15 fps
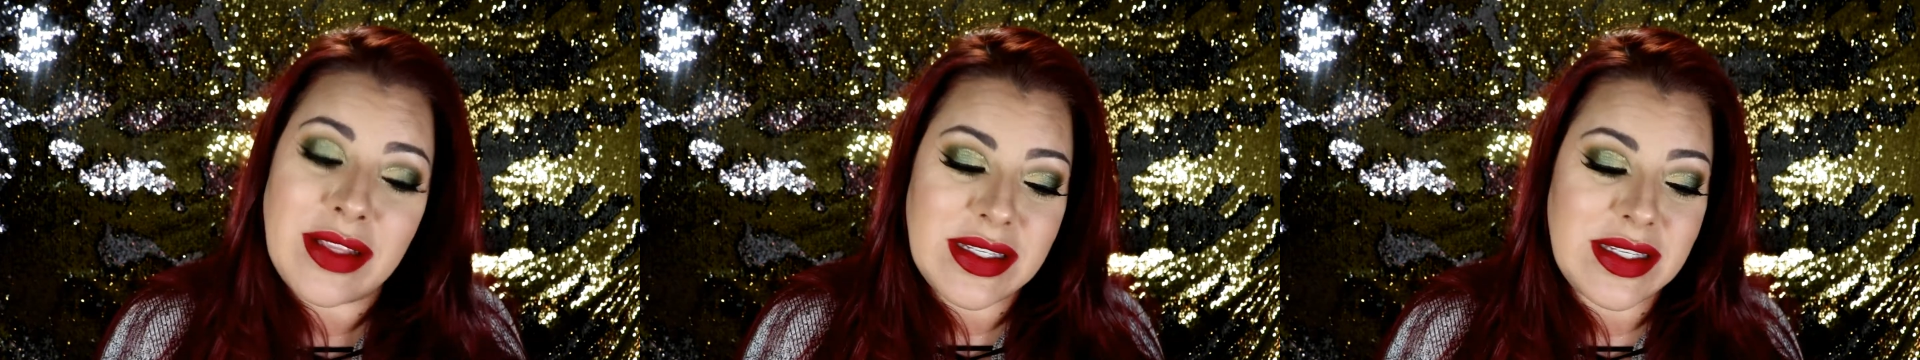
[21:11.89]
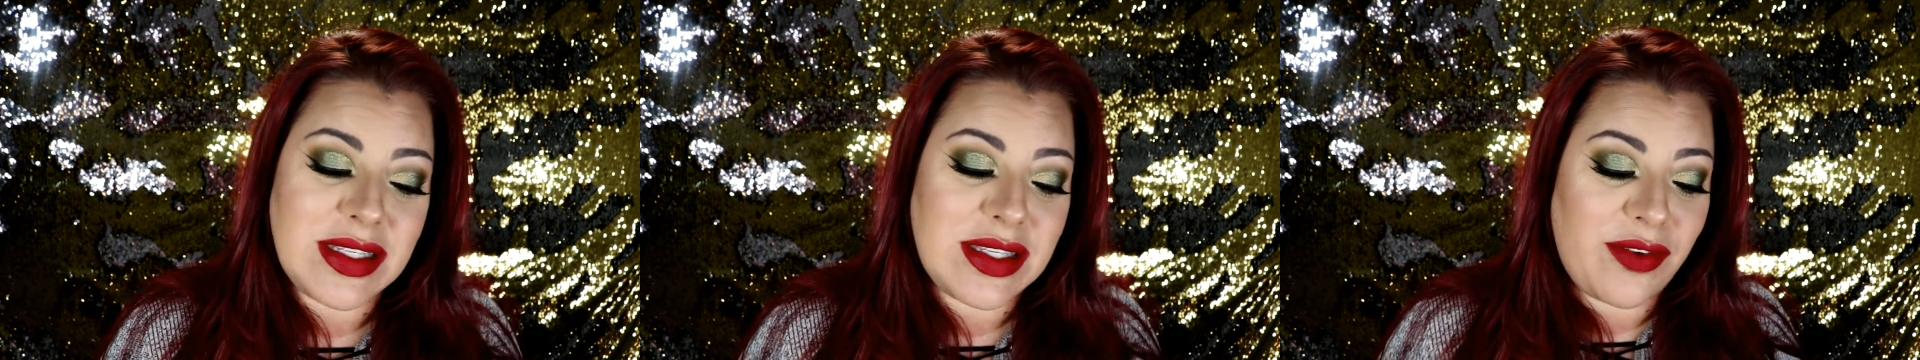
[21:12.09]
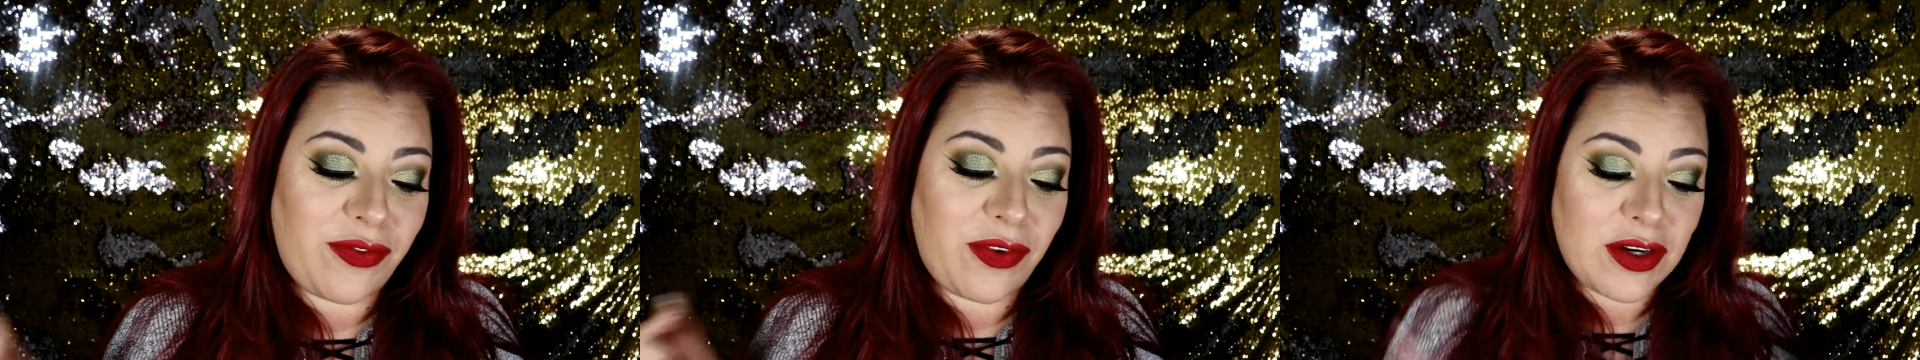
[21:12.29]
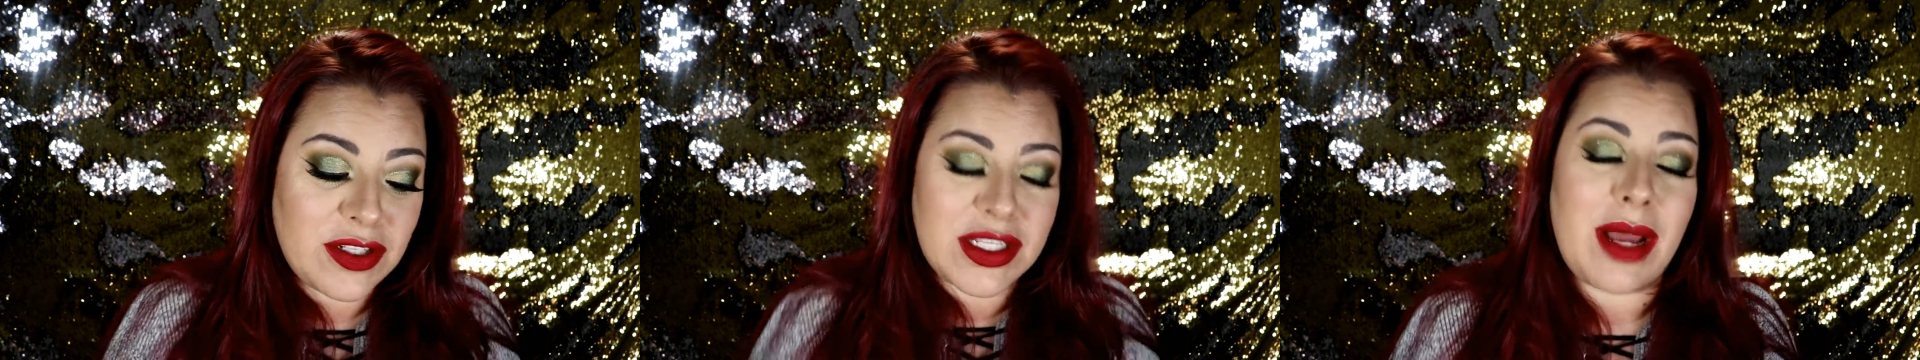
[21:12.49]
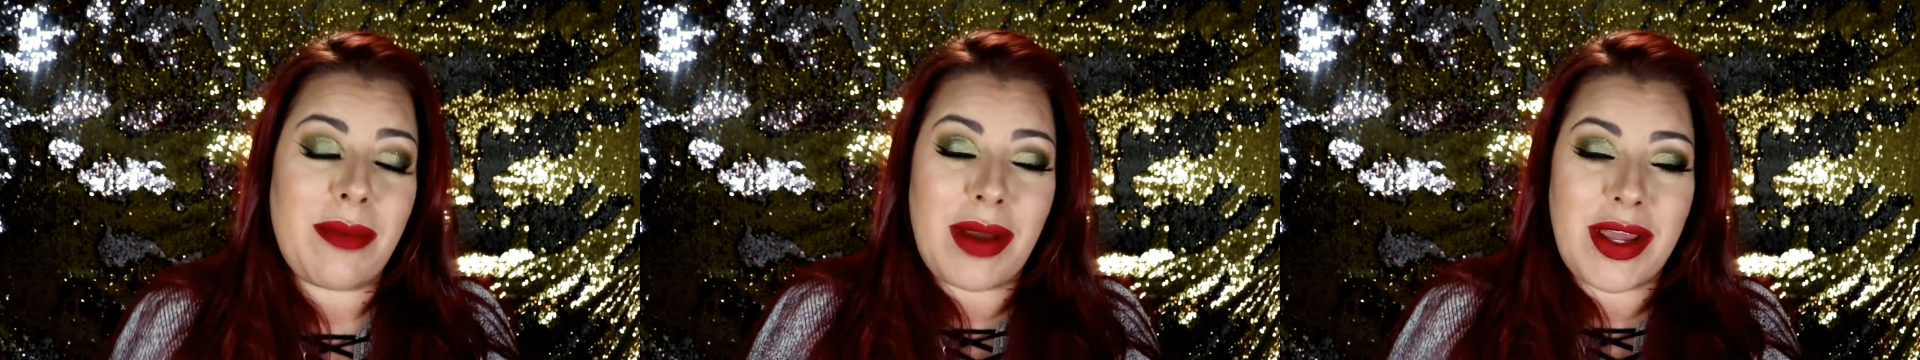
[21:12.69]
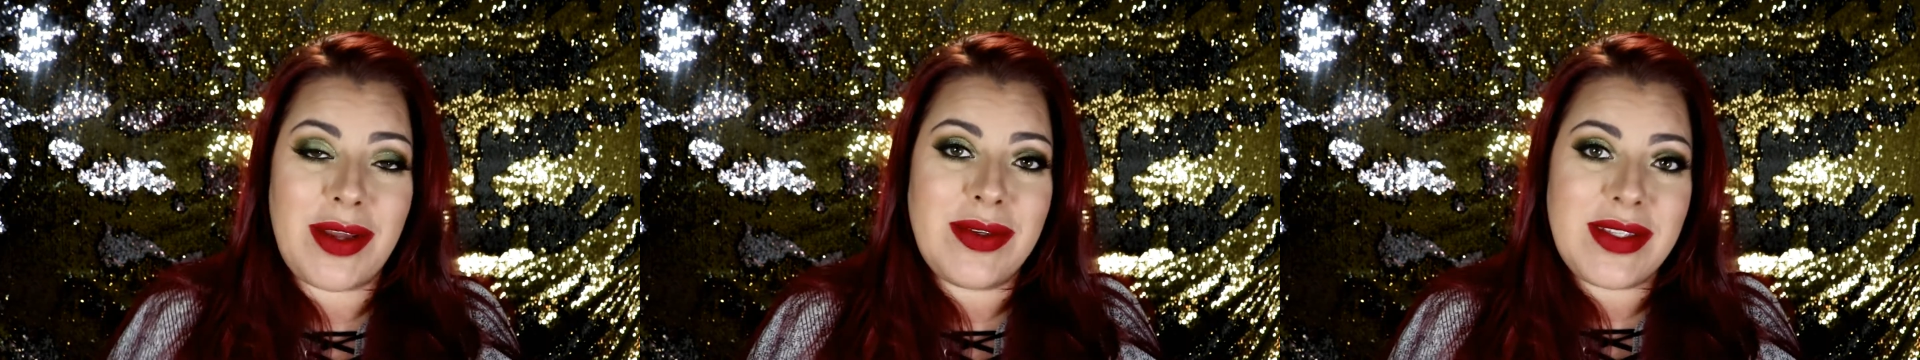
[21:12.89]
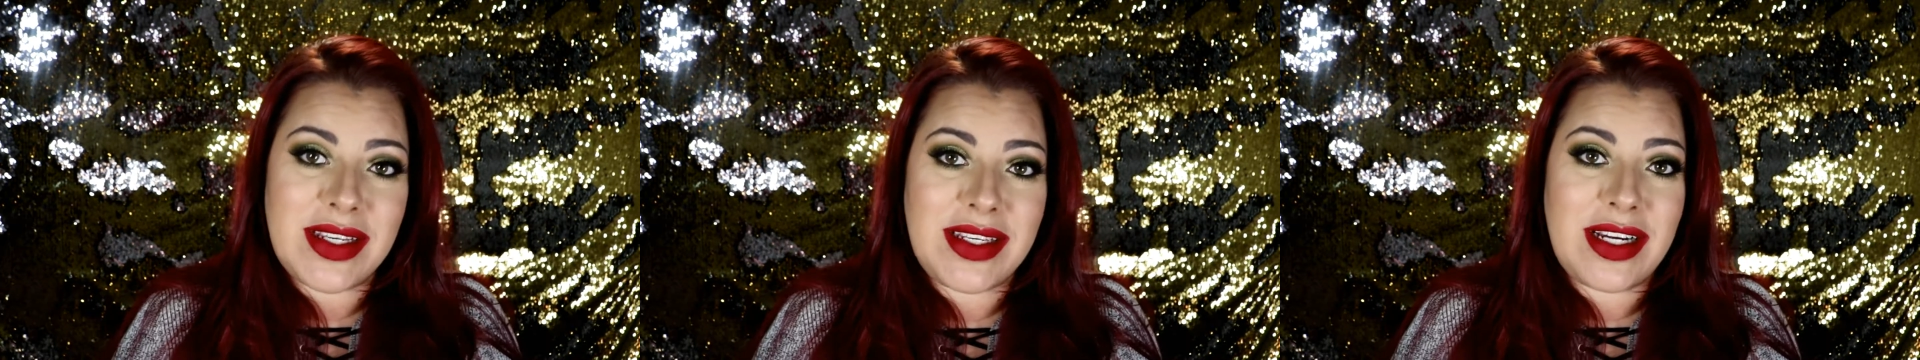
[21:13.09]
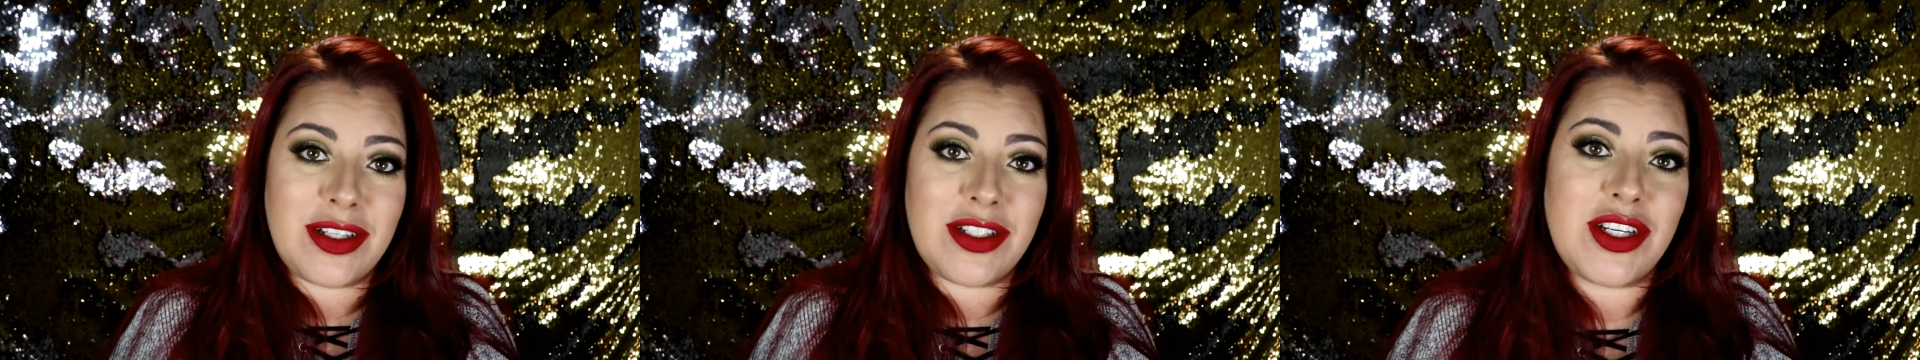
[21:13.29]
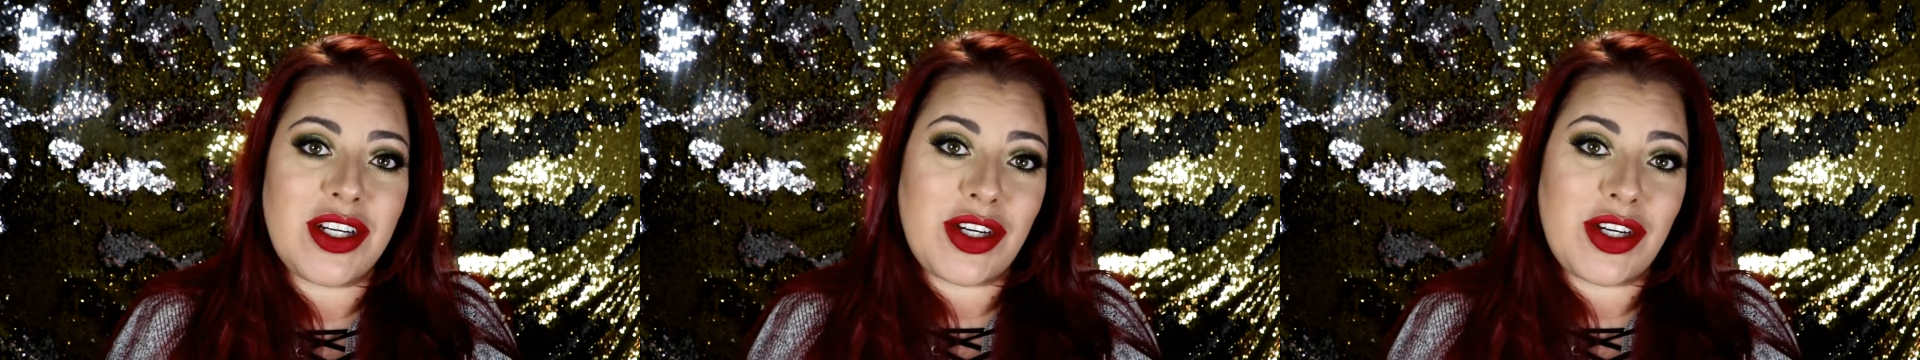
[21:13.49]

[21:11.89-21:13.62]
This is the first time I used the Dare to